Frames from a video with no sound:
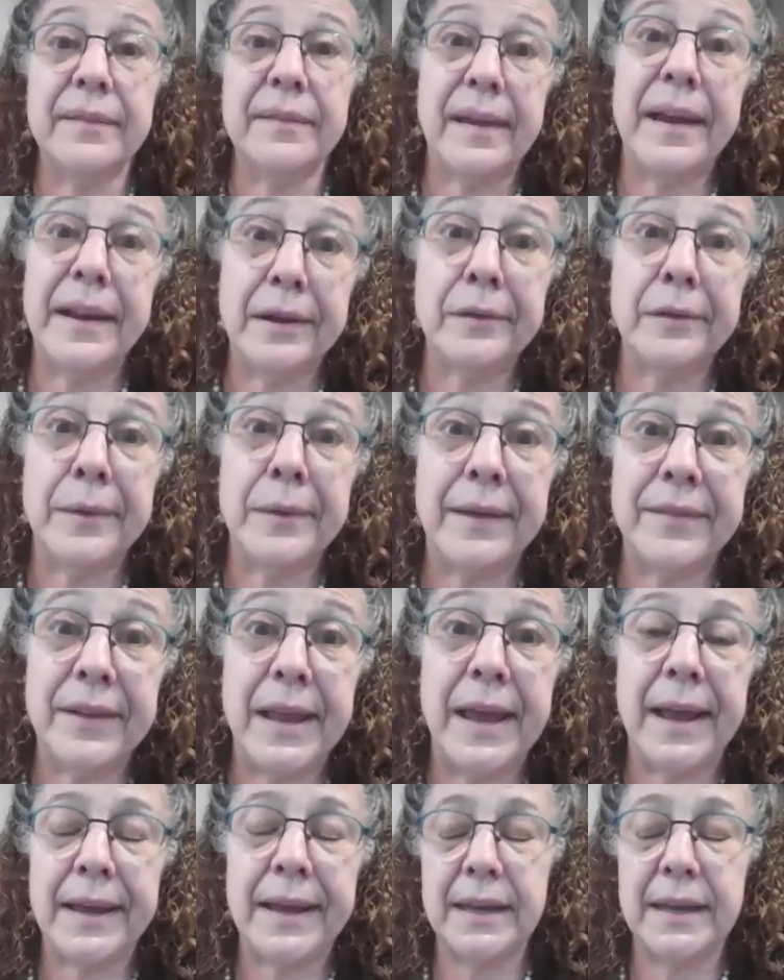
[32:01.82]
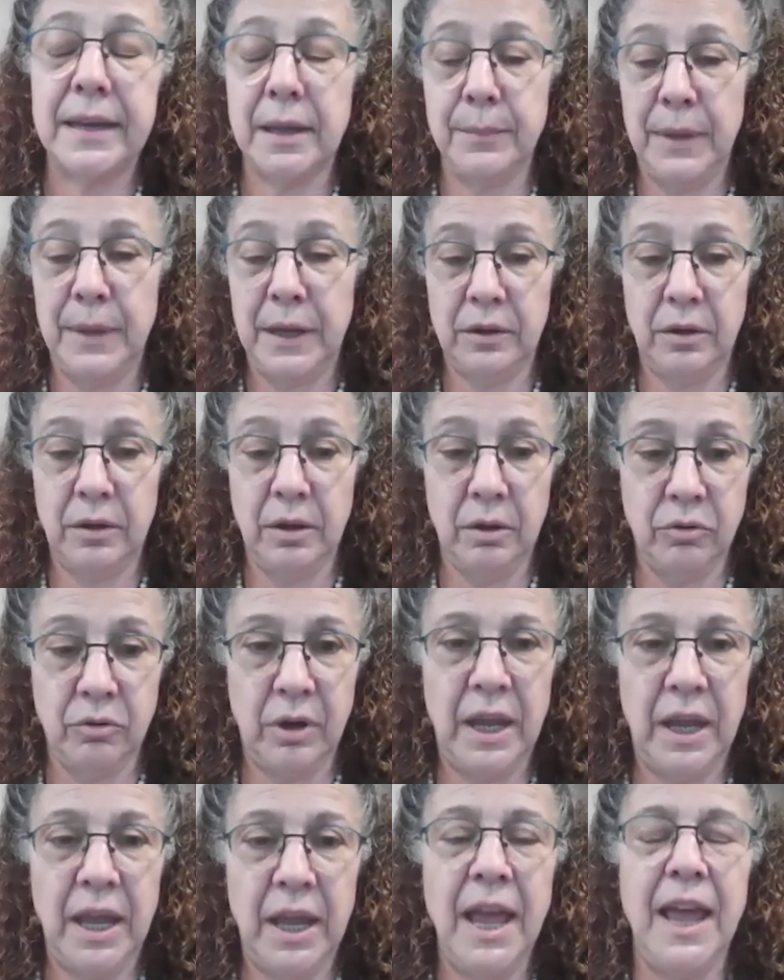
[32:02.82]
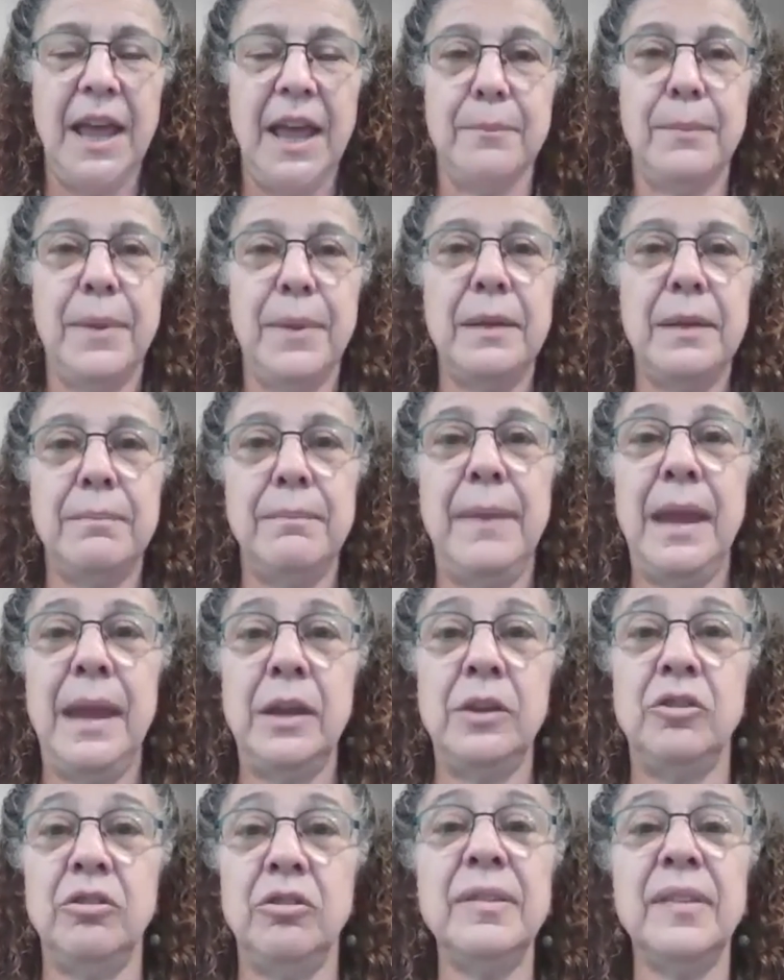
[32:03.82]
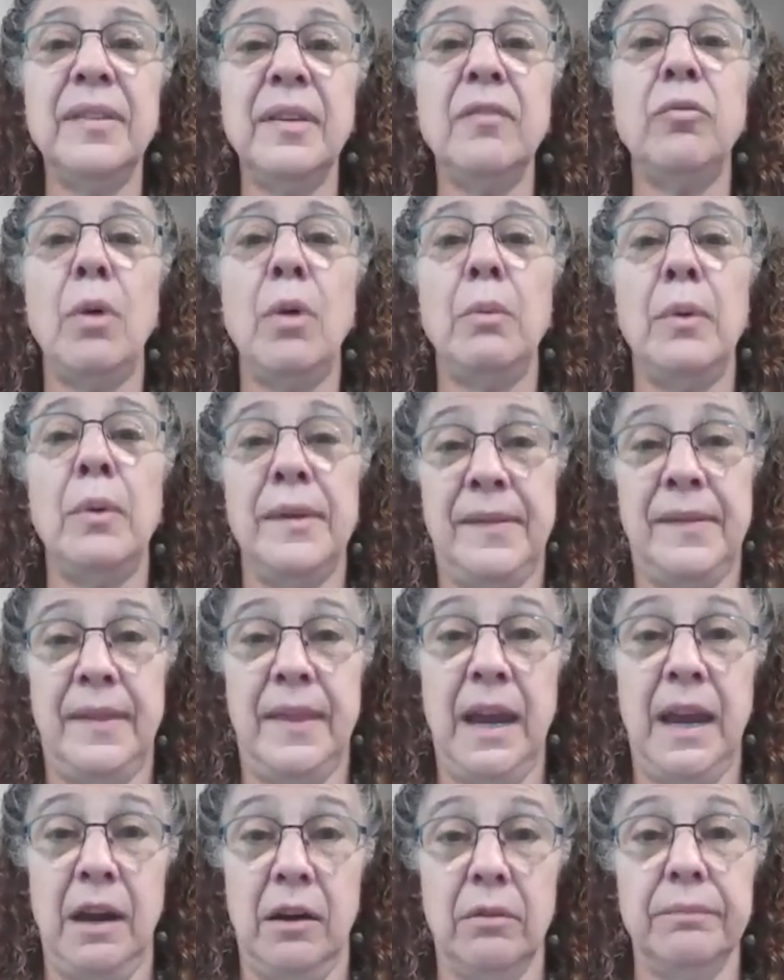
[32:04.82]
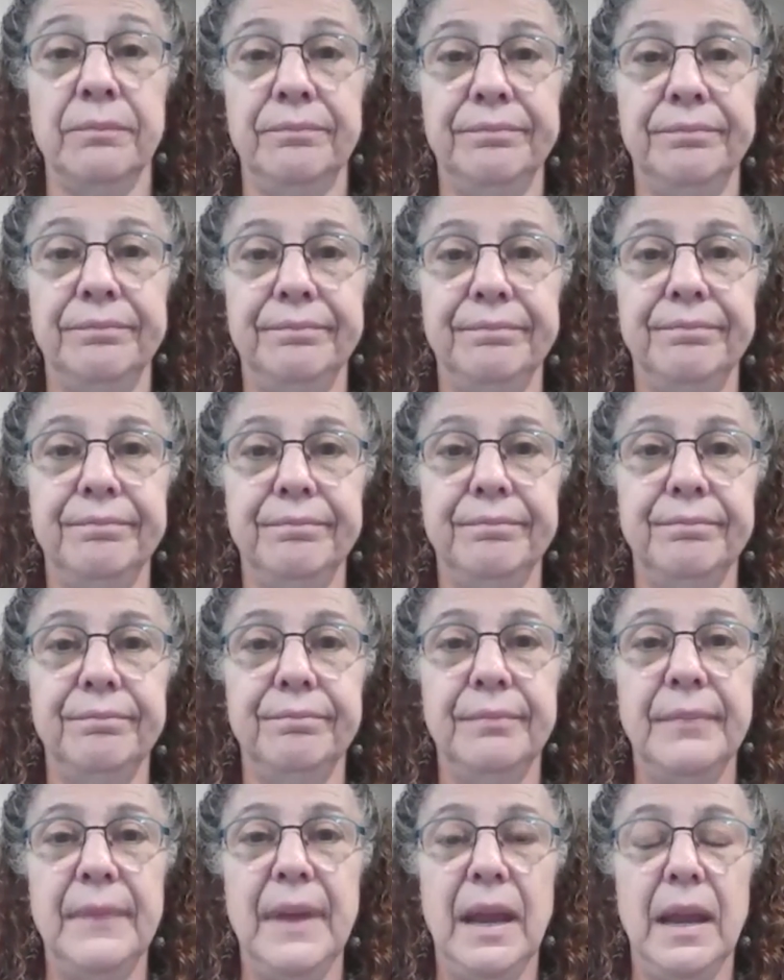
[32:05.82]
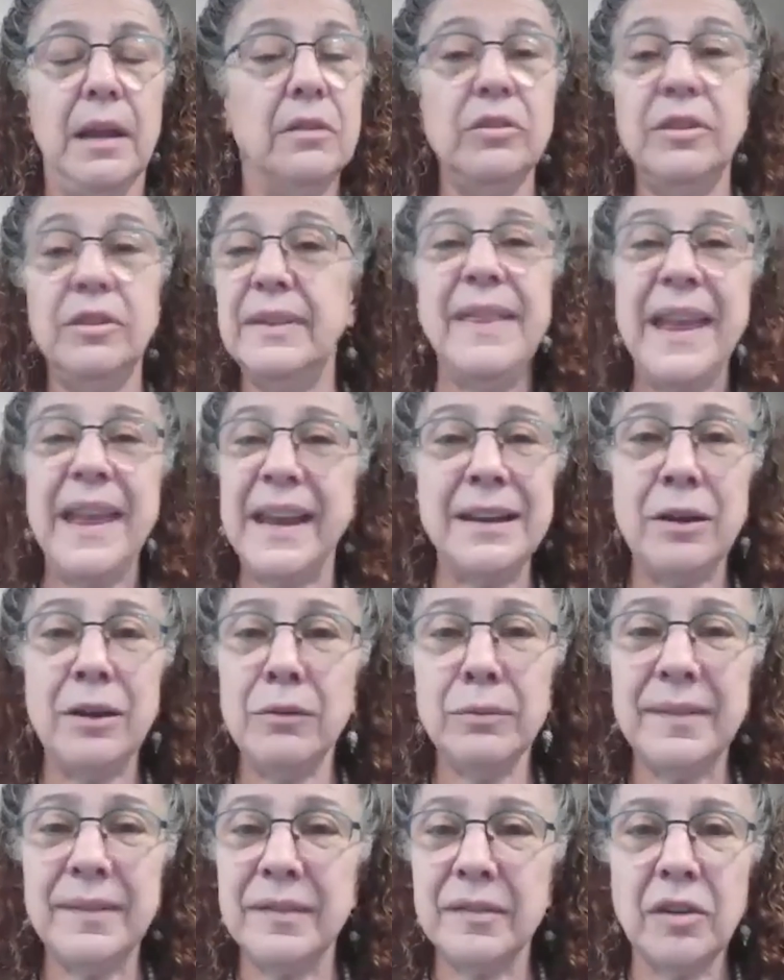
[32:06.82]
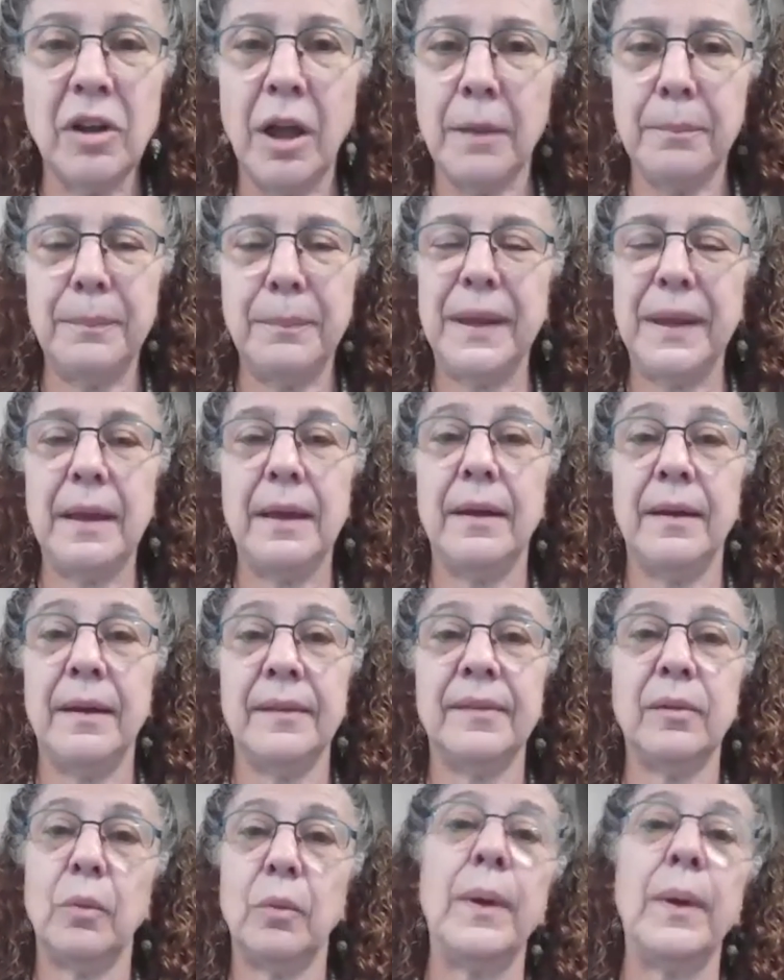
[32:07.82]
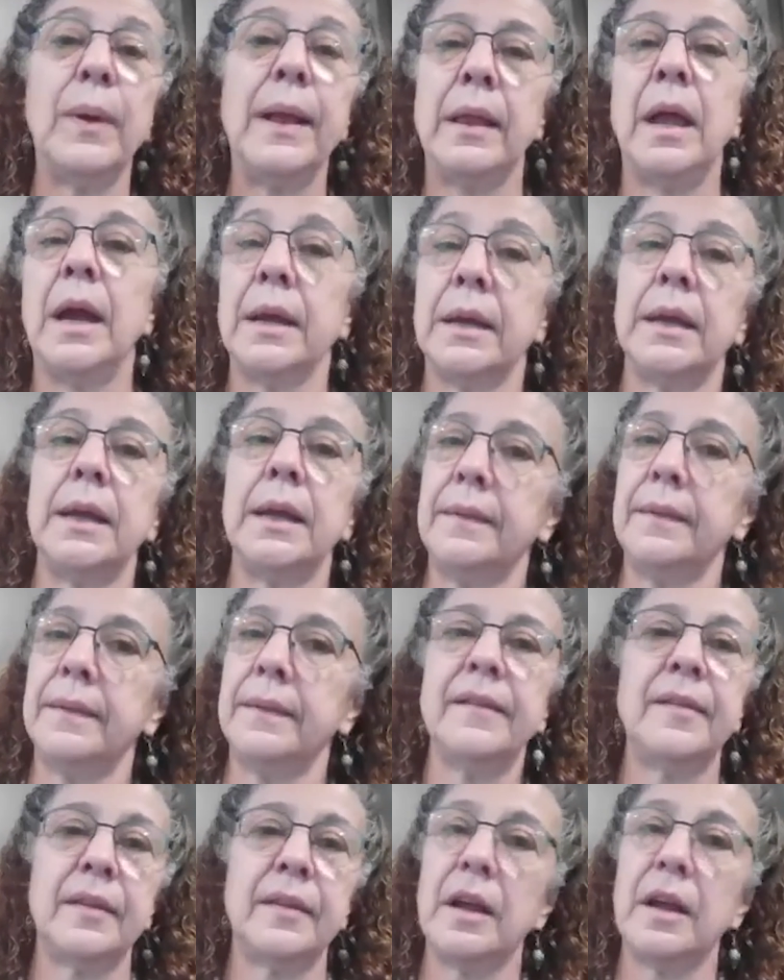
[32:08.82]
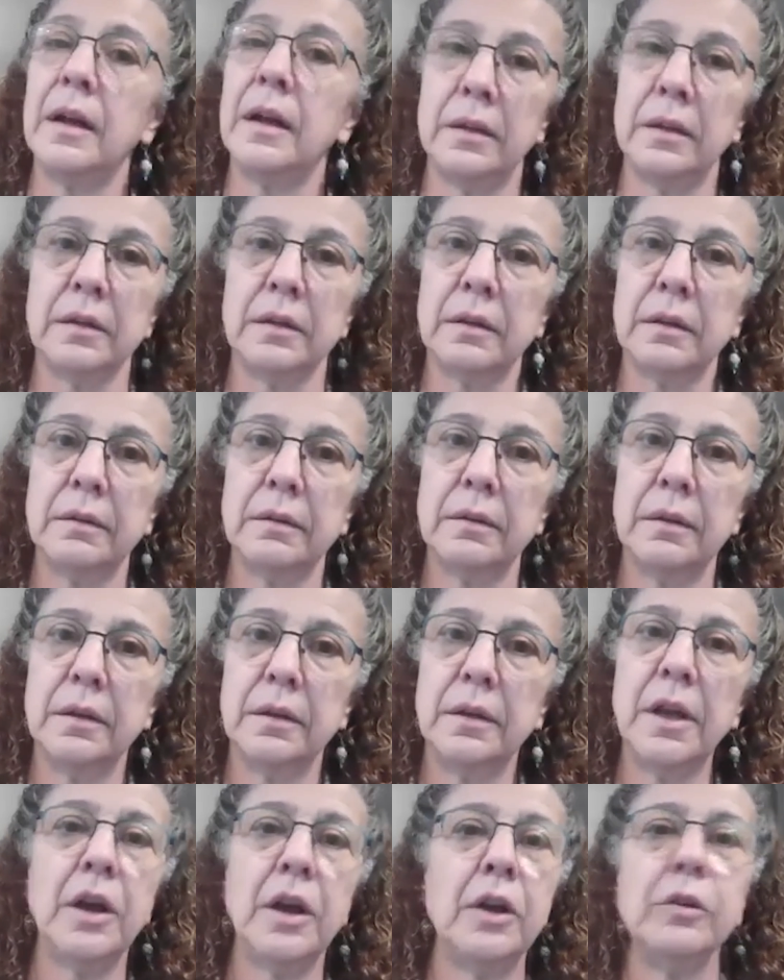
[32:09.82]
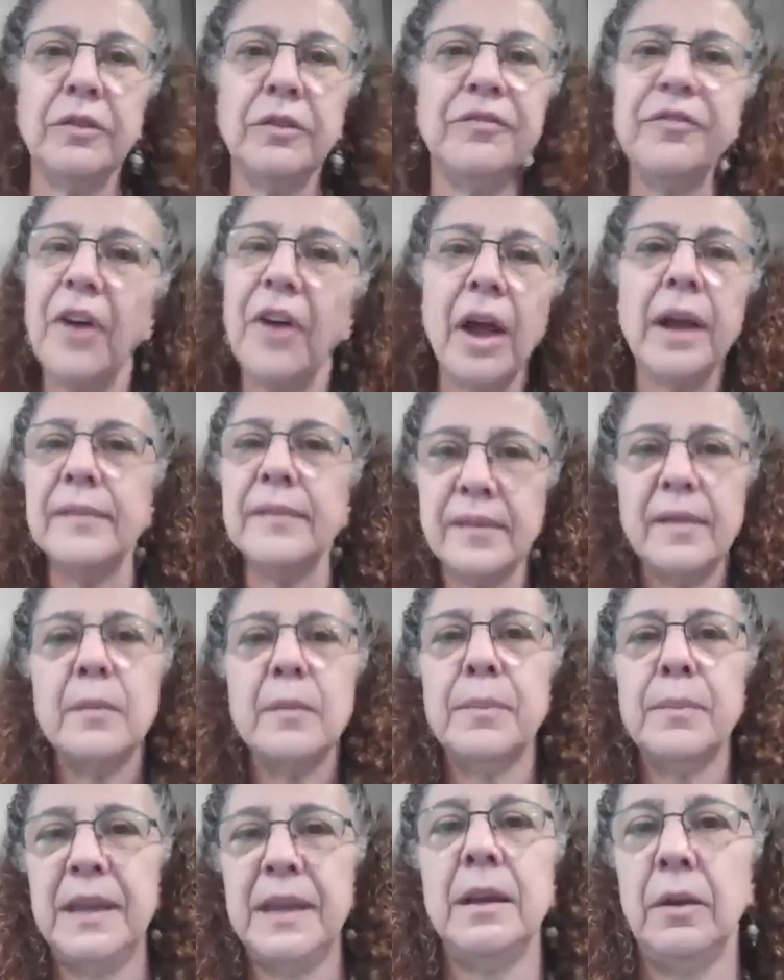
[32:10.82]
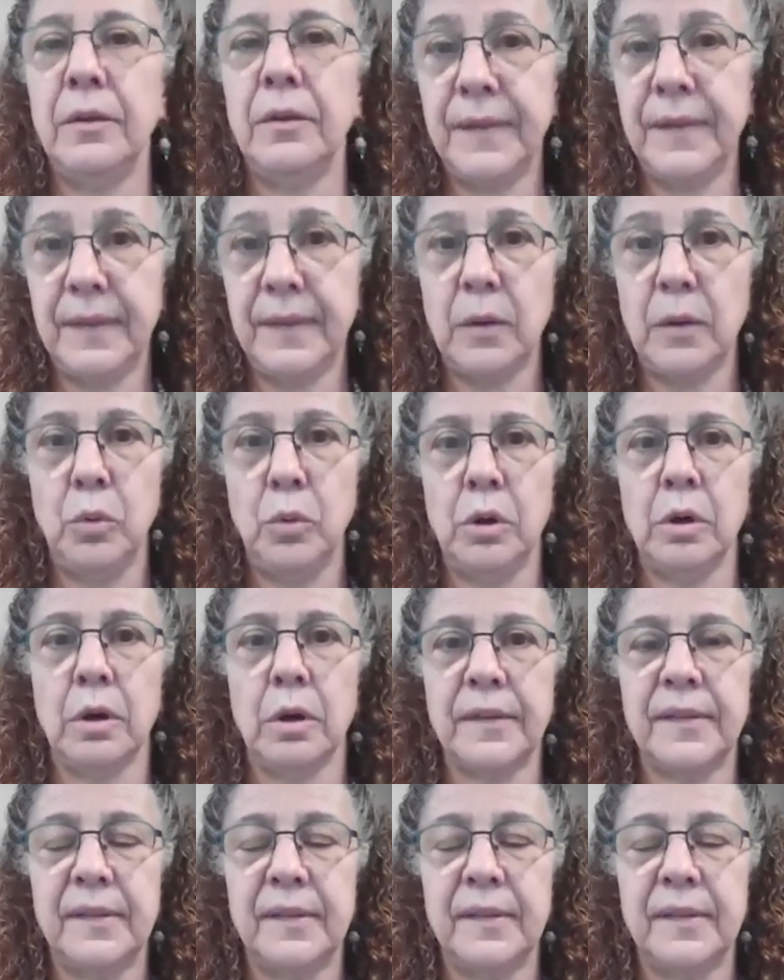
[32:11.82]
I don't have an academic degree, but made use of what was there. They don't stop because, well, I need this color. No, you find something else that works.